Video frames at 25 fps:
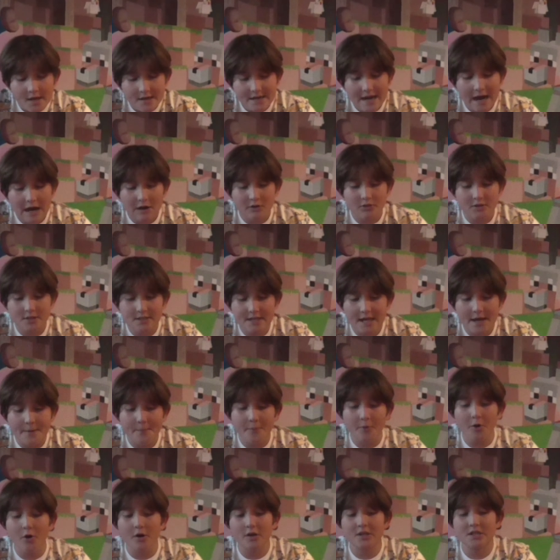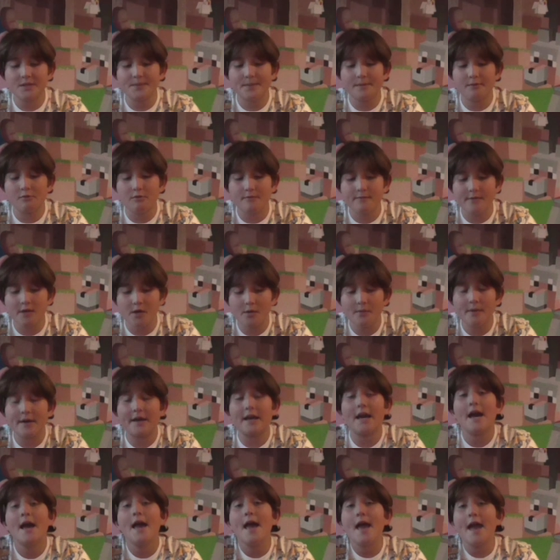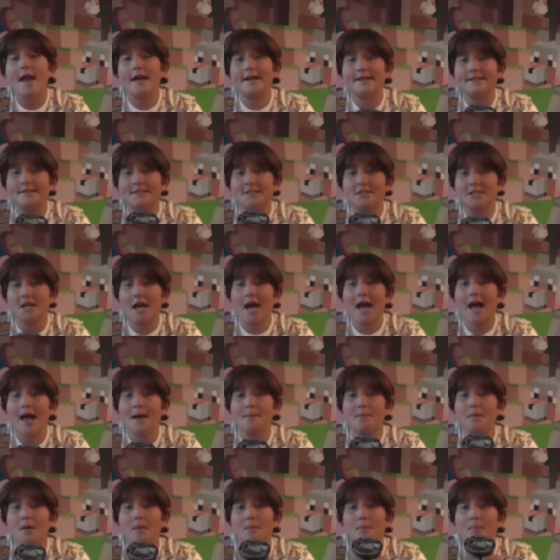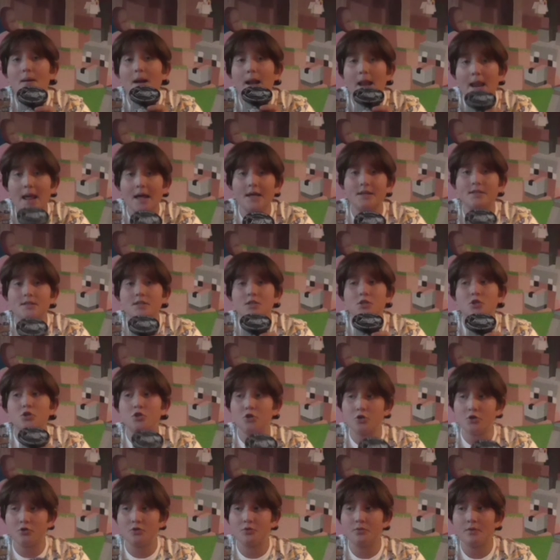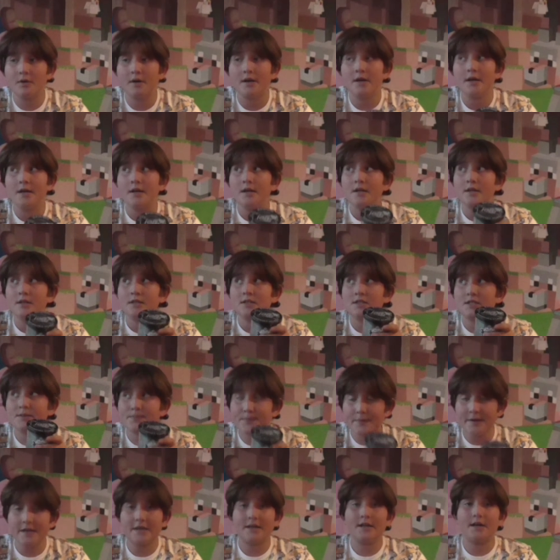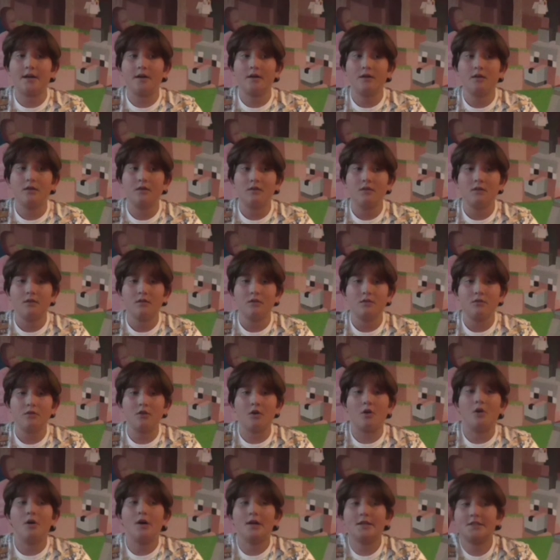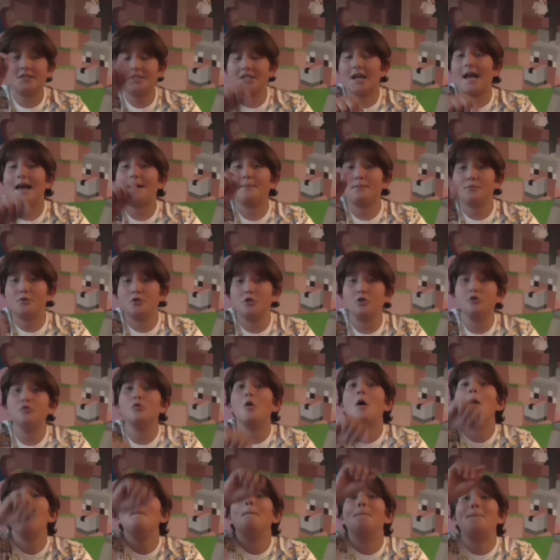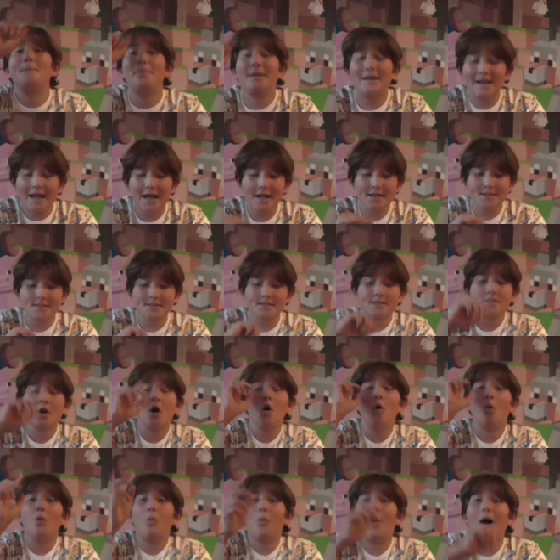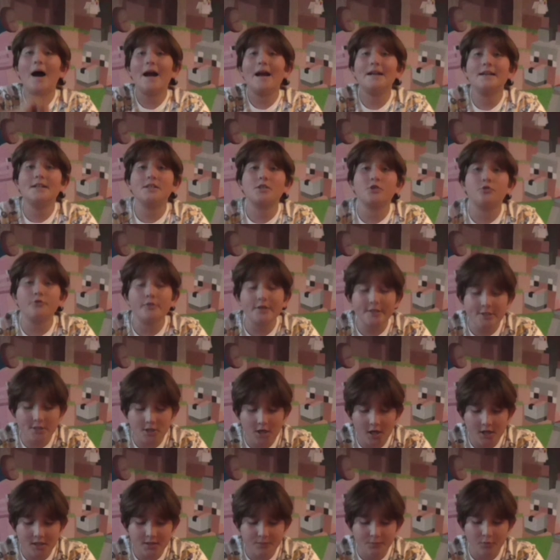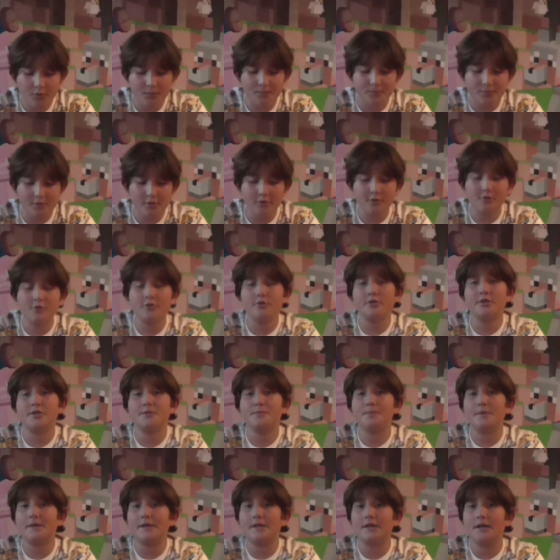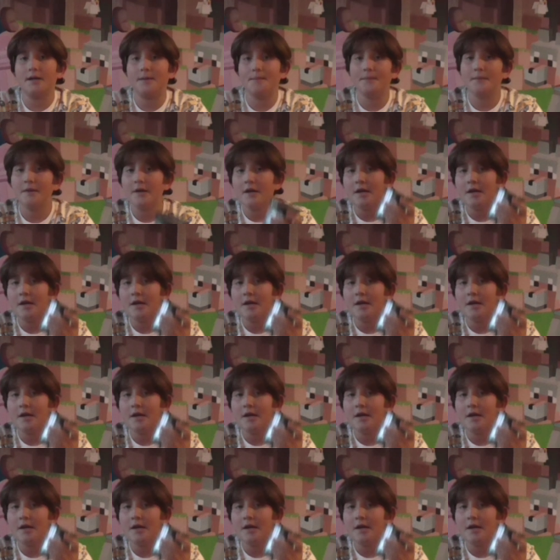Now today we're going to be reviewing a Jam Plus 2 speaker. No, a Jam 2 Plus wireless rechargeable Bluetooth speaker.